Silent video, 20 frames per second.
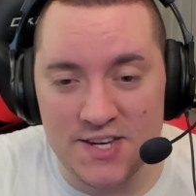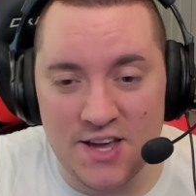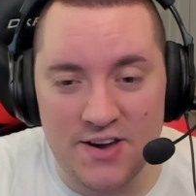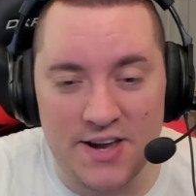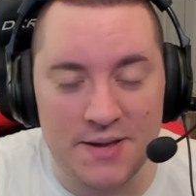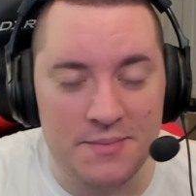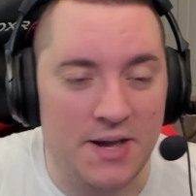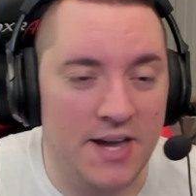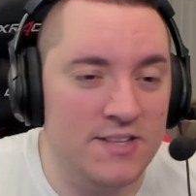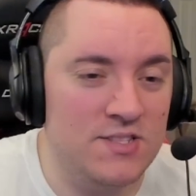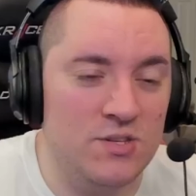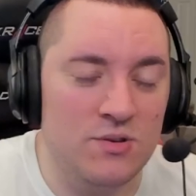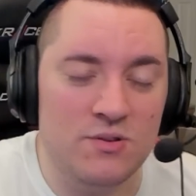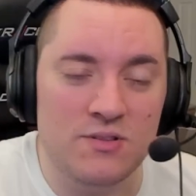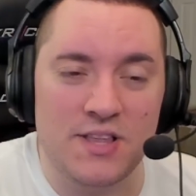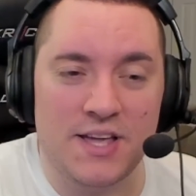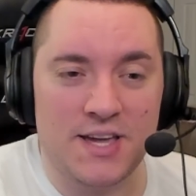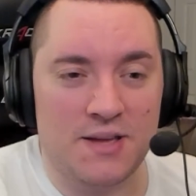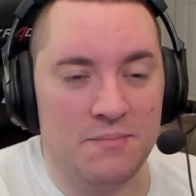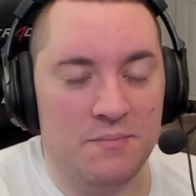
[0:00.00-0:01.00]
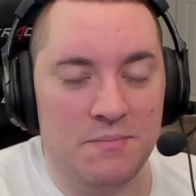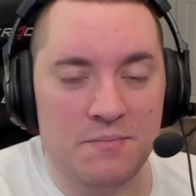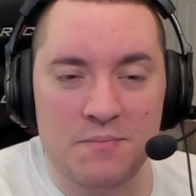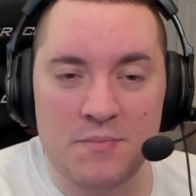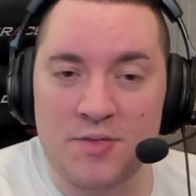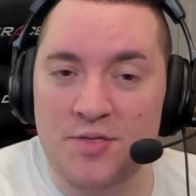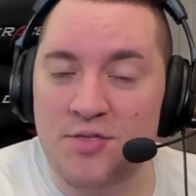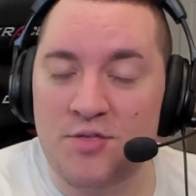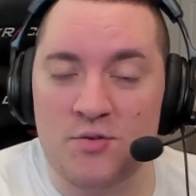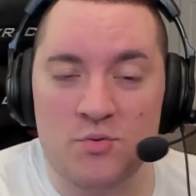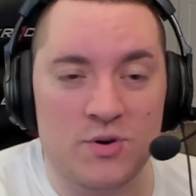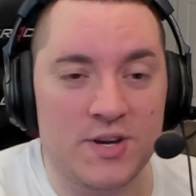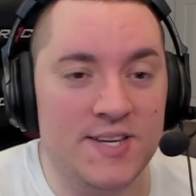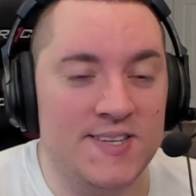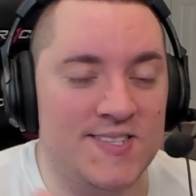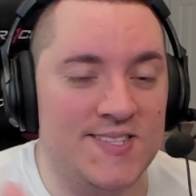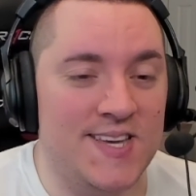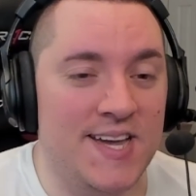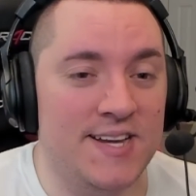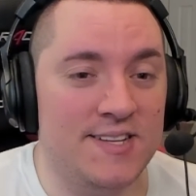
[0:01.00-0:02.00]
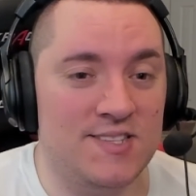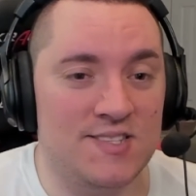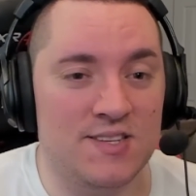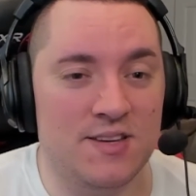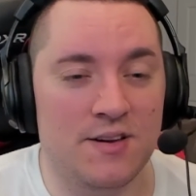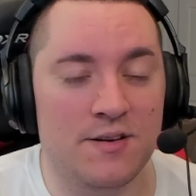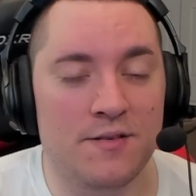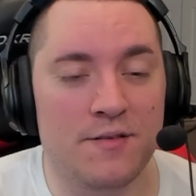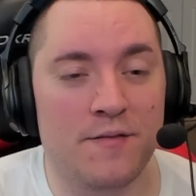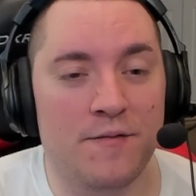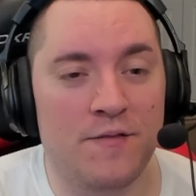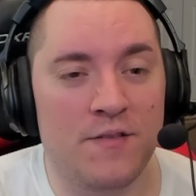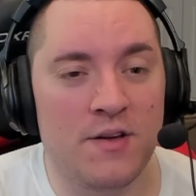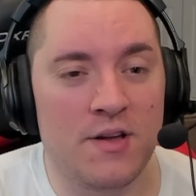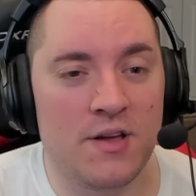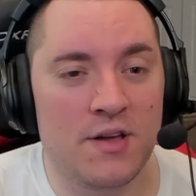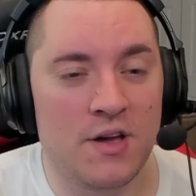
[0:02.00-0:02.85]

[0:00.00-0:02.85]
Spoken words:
No, I do like 3 sets of